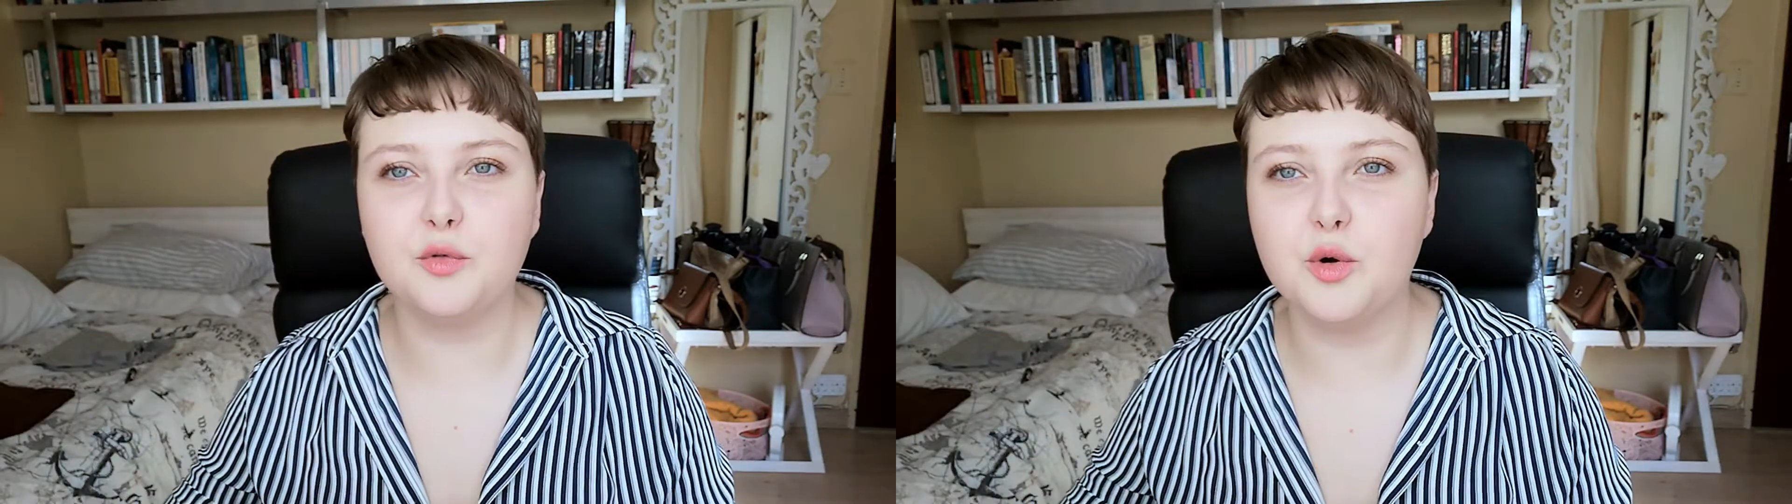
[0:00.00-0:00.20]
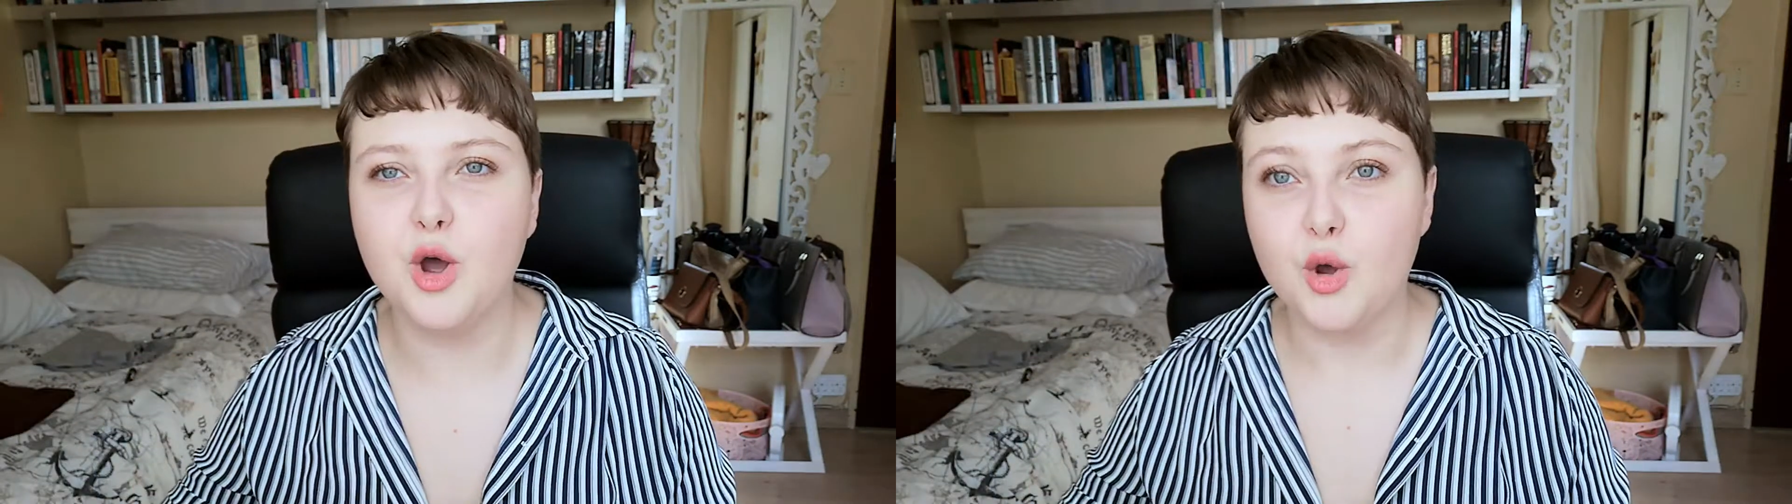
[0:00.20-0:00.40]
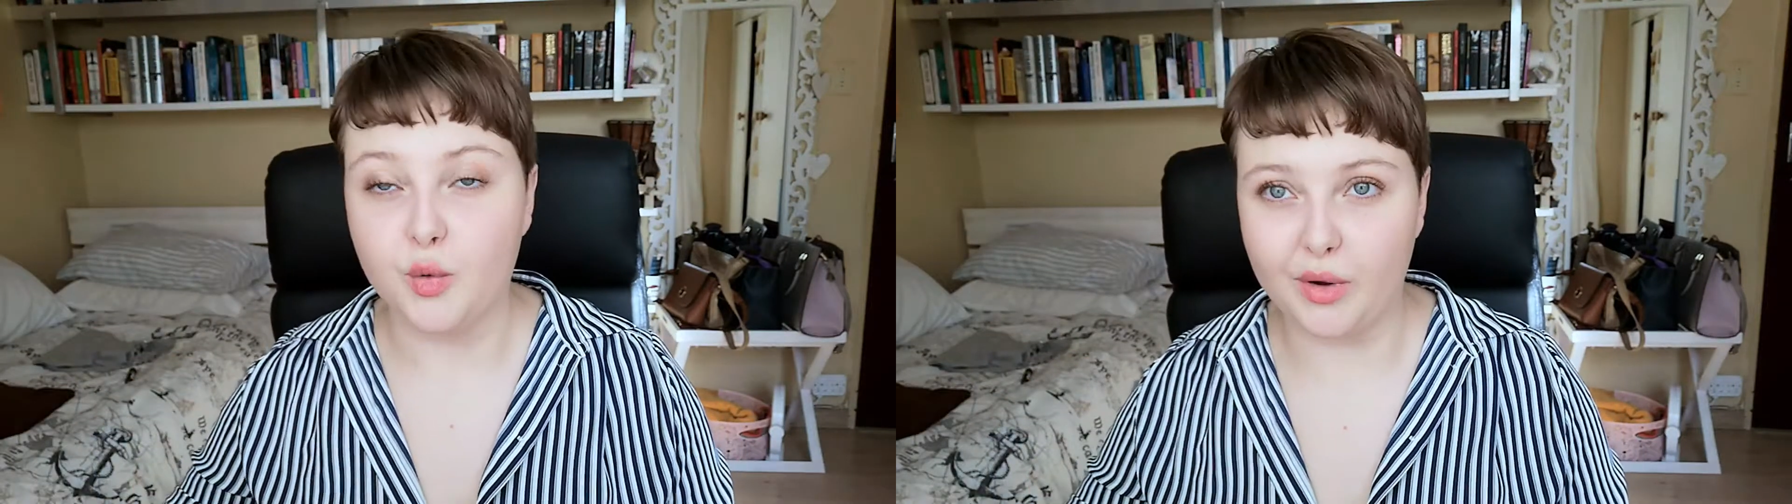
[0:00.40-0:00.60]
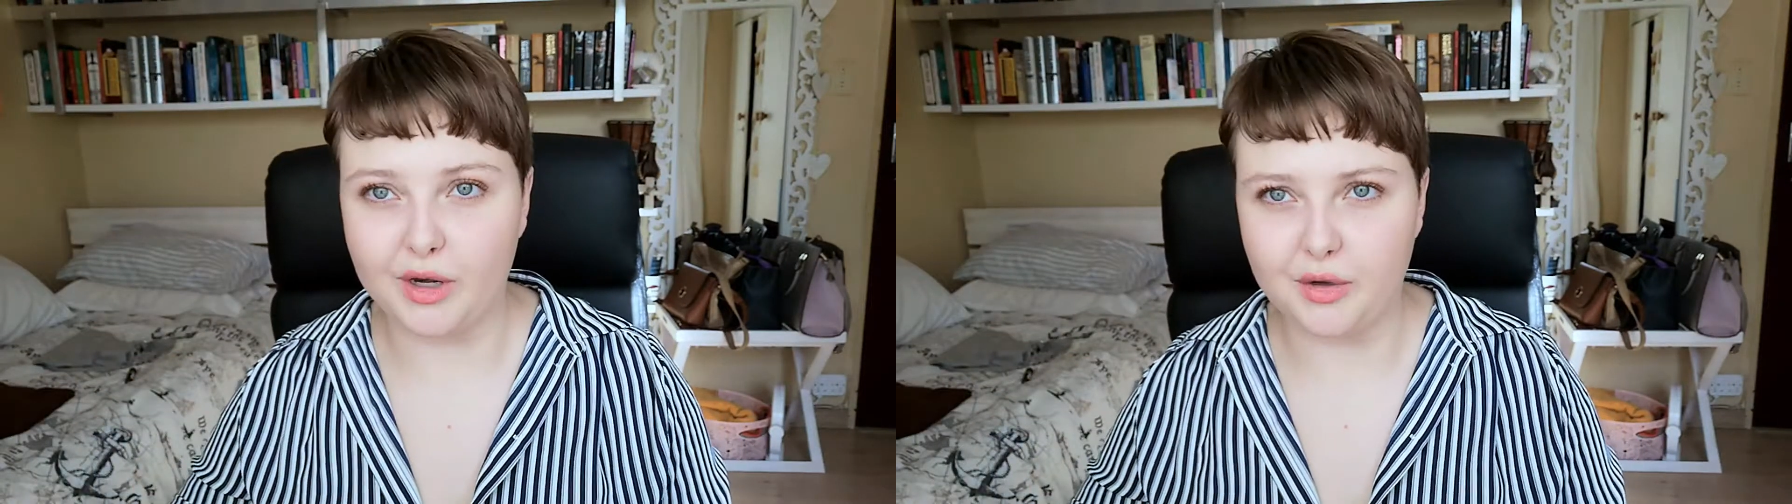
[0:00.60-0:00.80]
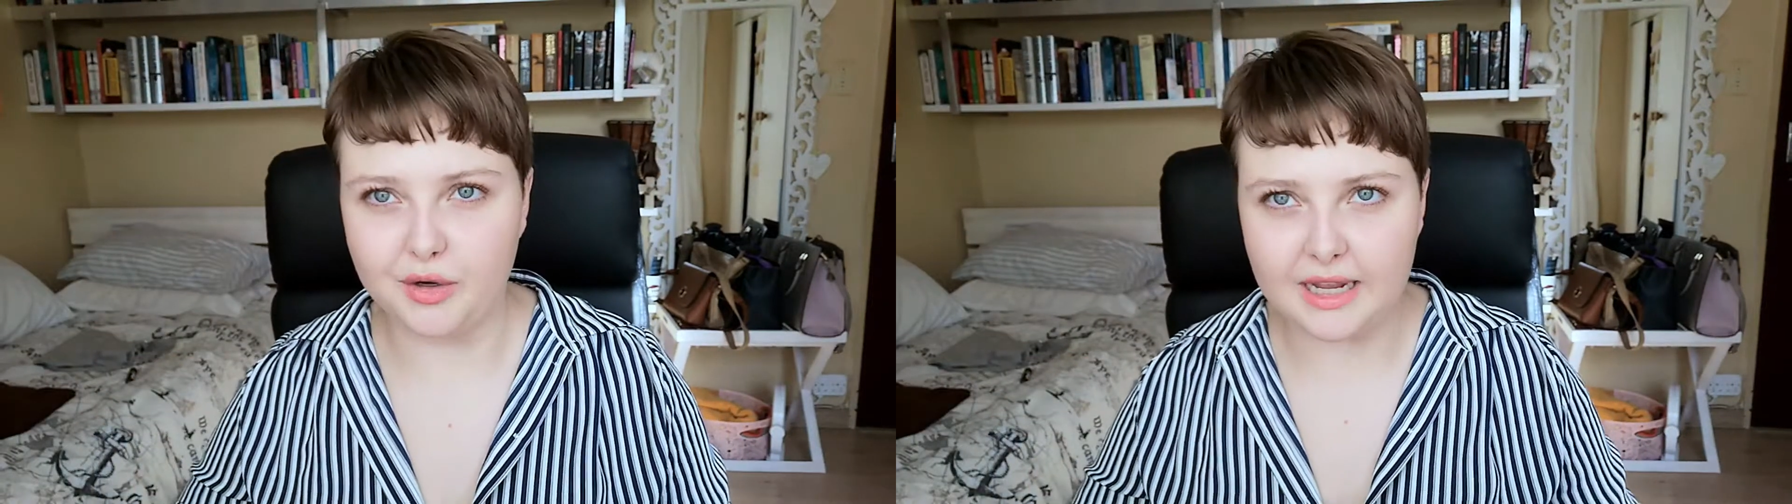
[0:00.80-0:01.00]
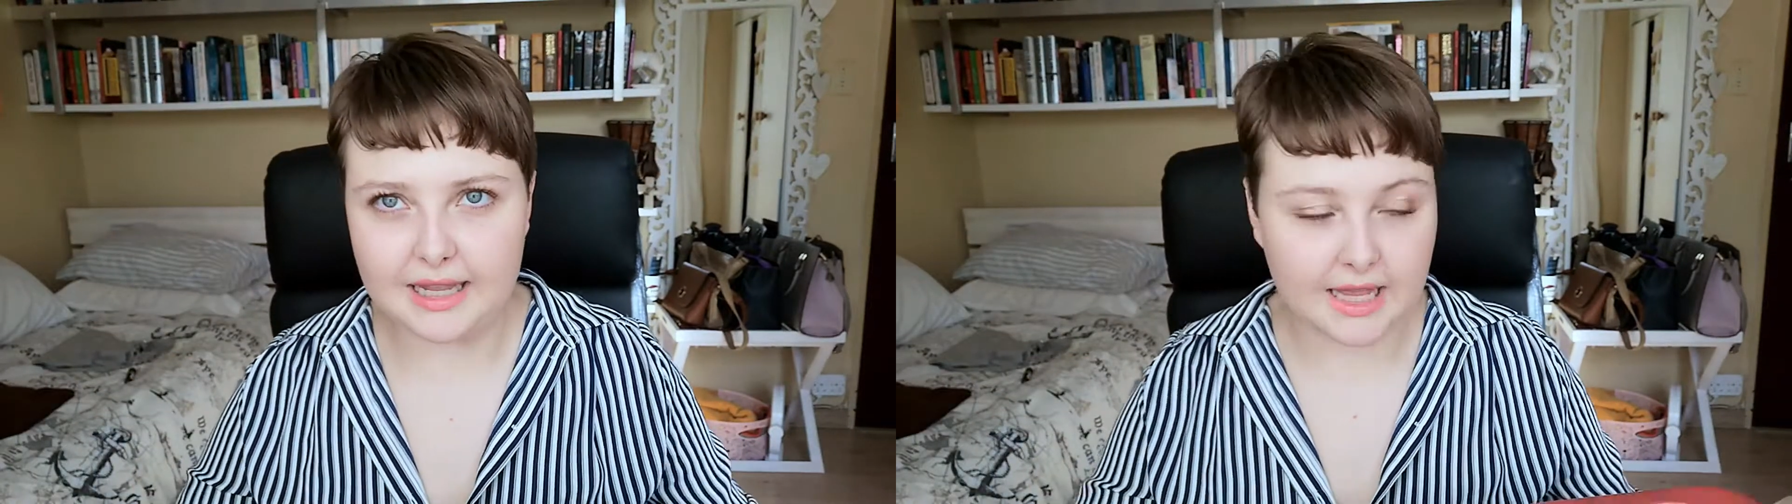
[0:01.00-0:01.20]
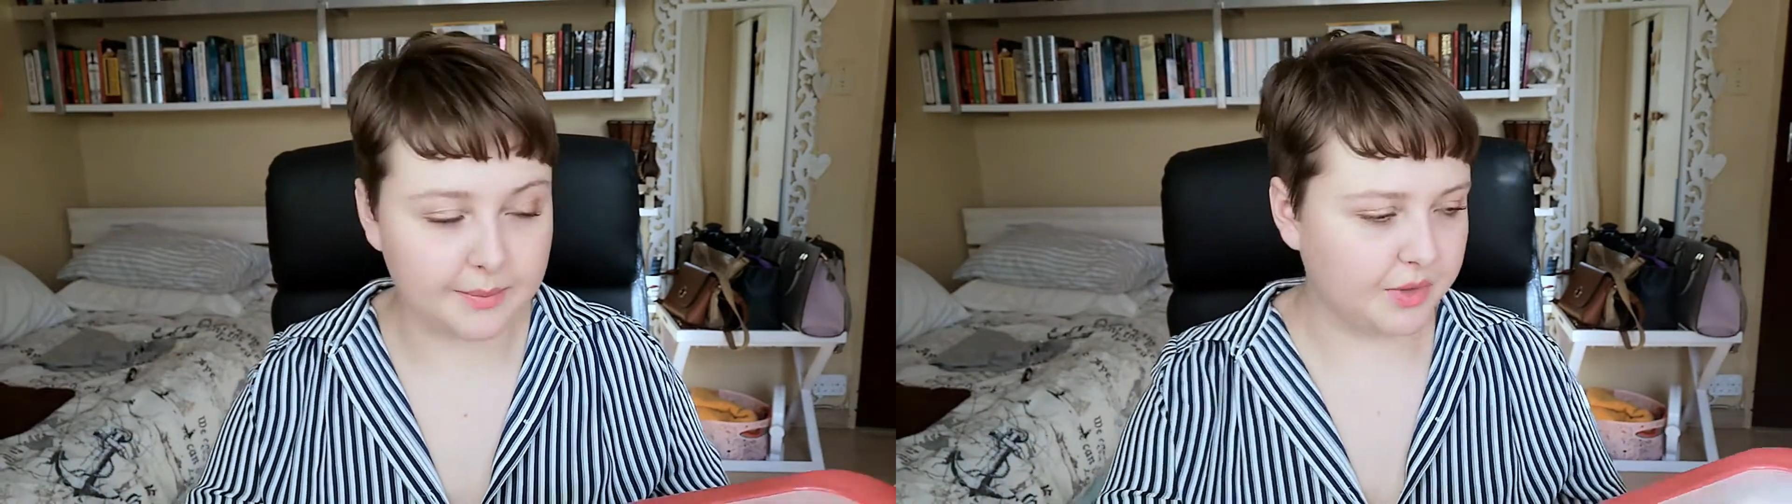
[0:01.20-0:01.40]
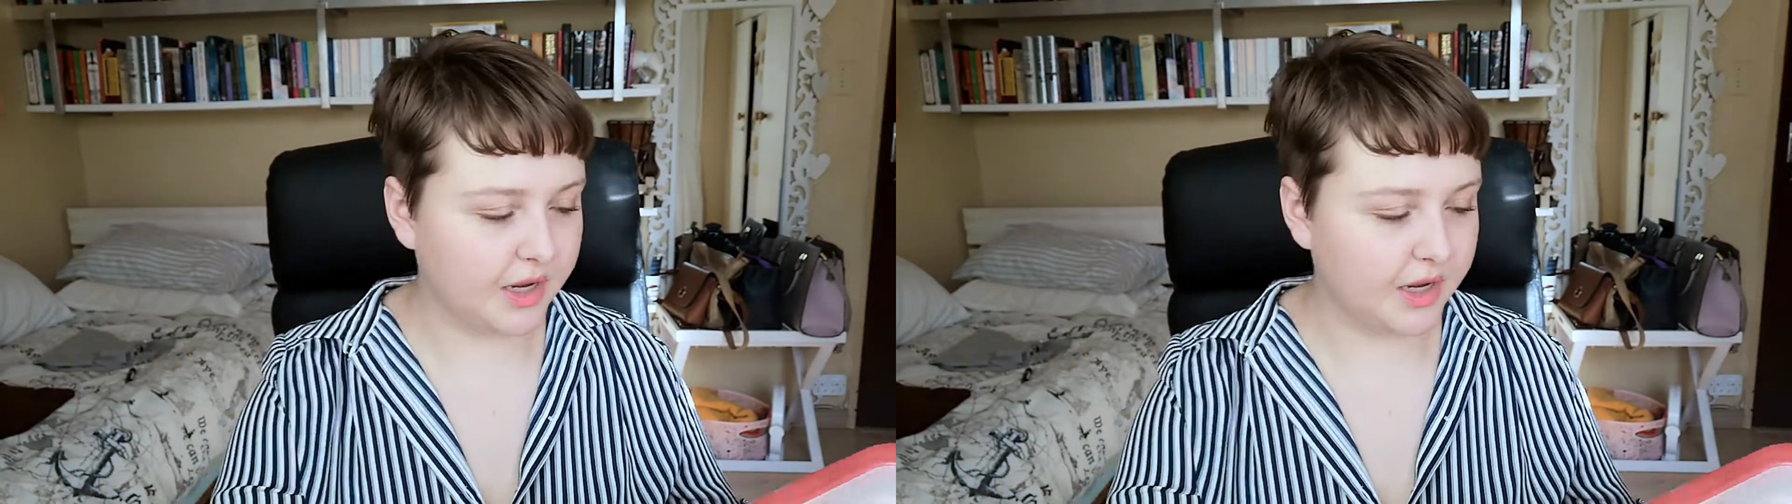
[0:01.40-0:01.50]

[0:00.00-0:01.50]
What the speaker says: for when you need them.